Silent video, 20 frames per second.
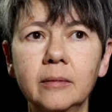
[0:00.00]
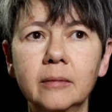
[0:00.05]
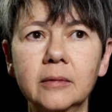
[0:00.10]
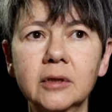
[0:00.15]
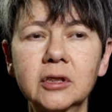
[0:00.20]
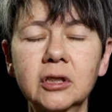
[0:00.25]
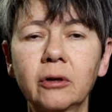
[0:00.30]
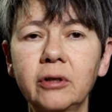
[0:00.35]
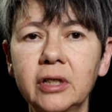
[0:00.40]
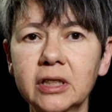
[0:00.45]

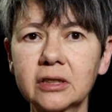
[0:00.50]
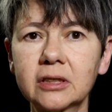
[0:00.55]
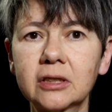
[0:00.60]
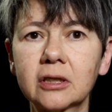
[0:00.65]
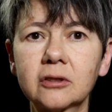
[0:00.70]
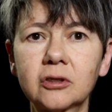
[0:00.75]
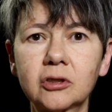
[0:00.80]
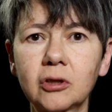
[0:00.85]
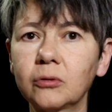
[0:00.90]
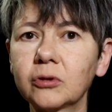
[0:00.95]
So it's a
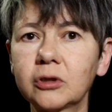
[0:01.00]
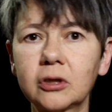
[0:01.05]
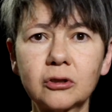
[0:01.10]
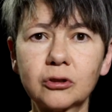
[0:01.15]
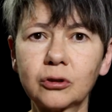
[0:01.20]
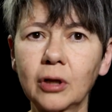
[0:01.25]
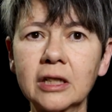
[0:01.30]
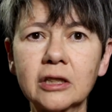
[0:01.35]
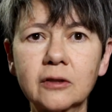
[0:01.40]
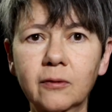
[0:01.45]
total
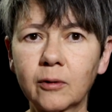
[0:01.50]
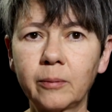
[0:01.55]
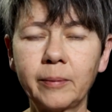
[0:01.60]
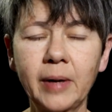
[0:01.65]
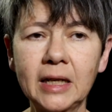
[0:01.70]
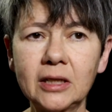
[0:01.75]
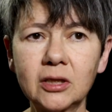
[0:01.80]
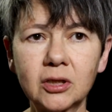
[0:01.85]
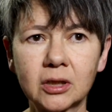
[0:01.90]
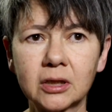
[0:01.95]

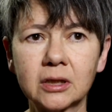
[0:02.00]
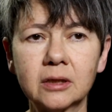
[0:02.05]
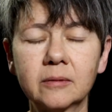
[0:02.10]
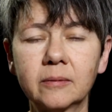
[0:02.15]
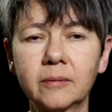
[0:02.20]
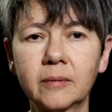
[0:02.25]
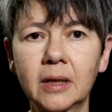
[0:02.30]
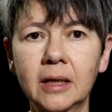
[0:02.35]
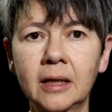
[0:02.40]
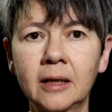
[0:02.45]
transformation
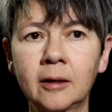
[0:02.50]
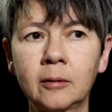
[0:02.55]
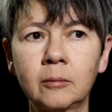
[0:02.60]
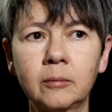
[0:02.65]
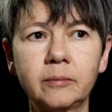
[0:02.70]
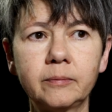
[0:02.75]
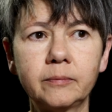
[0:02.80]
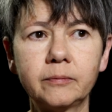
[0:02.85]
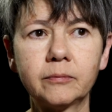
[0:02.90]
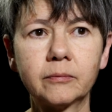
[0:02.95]

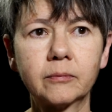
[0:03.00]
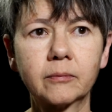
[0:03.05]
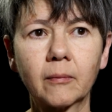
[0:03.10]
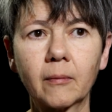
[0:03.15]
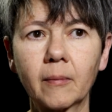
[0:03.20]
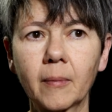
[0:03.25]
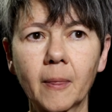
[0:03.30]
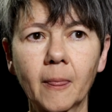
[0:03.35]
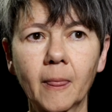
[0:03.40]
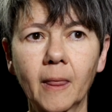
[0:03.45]

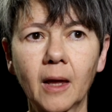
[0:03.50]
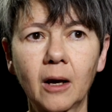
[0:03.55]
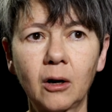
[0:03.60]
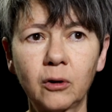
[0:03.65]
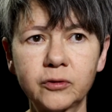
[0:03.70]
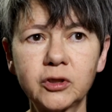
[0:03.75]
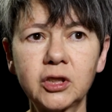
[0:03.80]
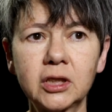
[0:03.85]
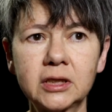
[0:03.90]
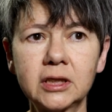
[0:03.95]

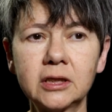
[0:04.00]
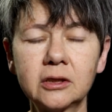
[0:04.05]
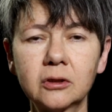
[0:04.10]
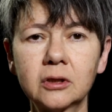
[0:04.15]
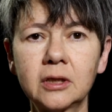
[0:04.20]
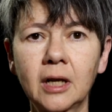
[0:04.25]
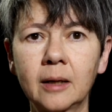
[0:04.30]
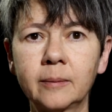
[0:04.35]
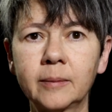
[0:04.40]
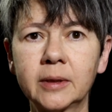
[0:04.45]
of shit into
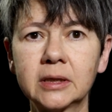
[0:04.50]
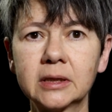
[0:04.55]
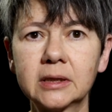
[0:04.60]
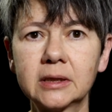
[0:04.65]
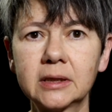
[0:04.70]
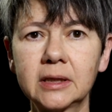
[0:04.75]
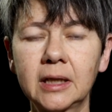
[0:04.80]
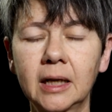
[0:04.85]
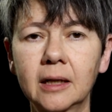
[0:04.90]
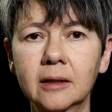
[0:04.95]

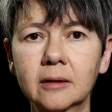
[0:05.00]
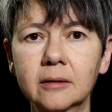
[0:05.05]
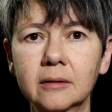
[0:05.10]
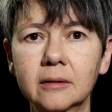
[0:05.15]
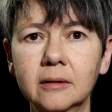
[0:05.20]
diamonds, yeah.